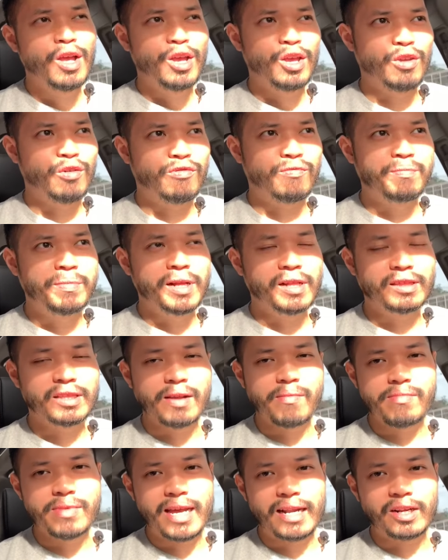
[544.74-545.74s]
you've built
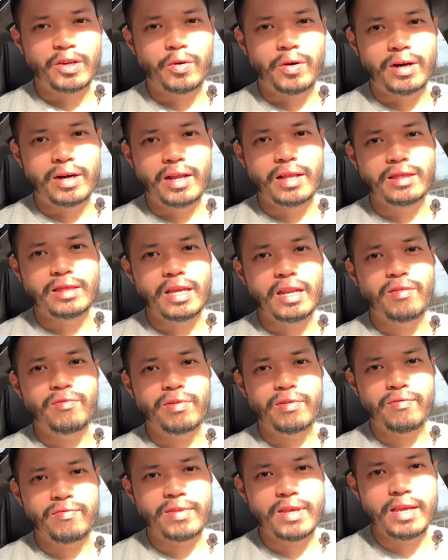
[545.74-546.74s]
up that quarantine
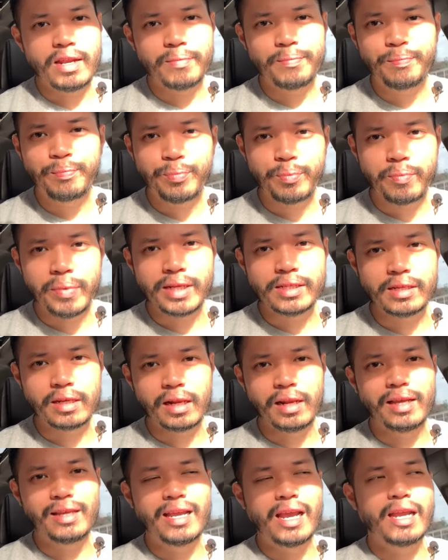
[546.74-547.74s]
15
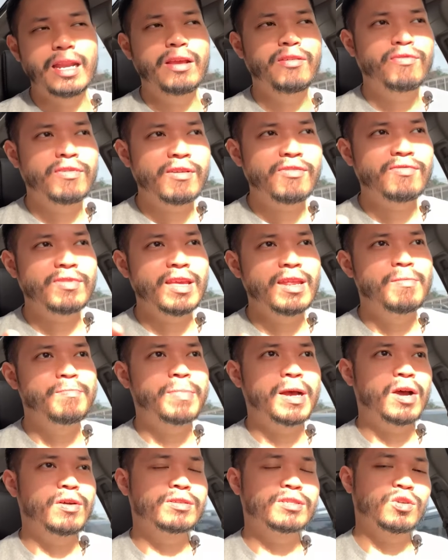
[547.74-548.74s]
basically gaining 15
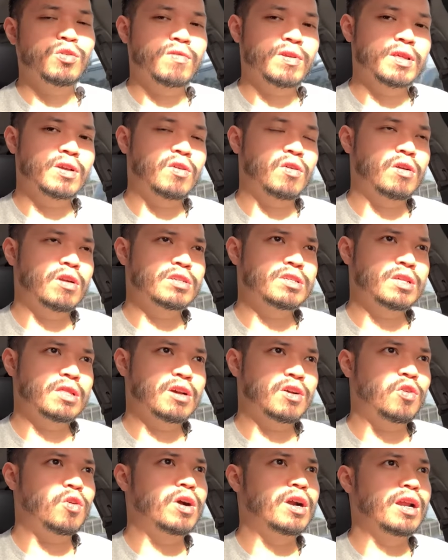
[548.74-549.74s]
pounds over the course of
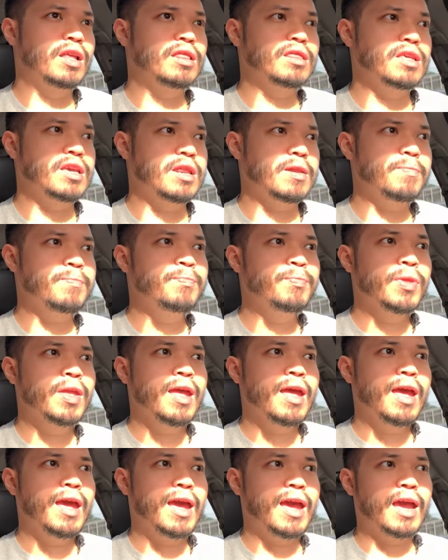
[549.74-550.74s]
the quarantine
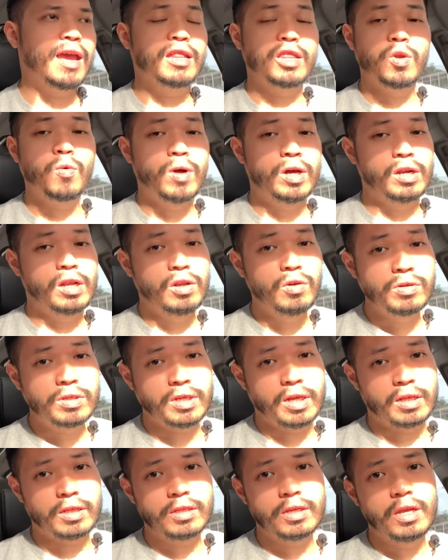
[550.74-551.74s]
and you want to
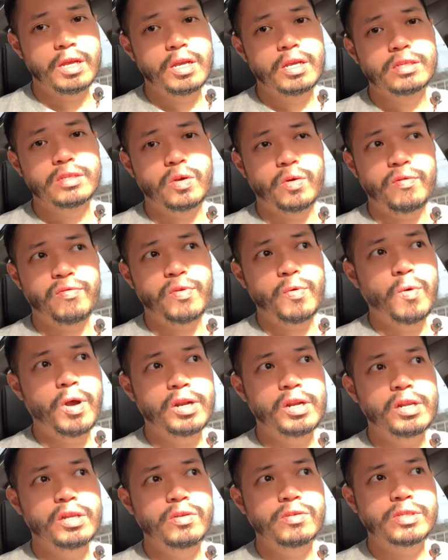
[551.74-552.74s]
lose it so if you
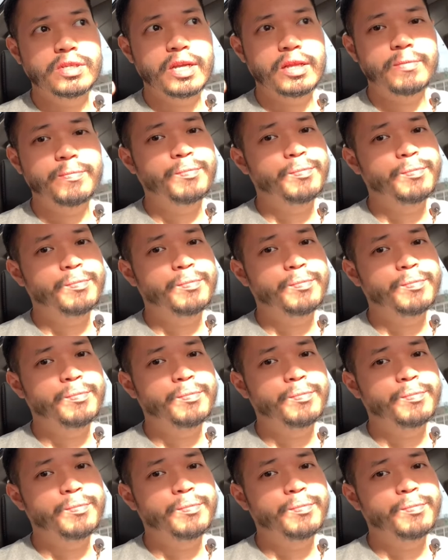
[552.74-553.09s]
want to lose it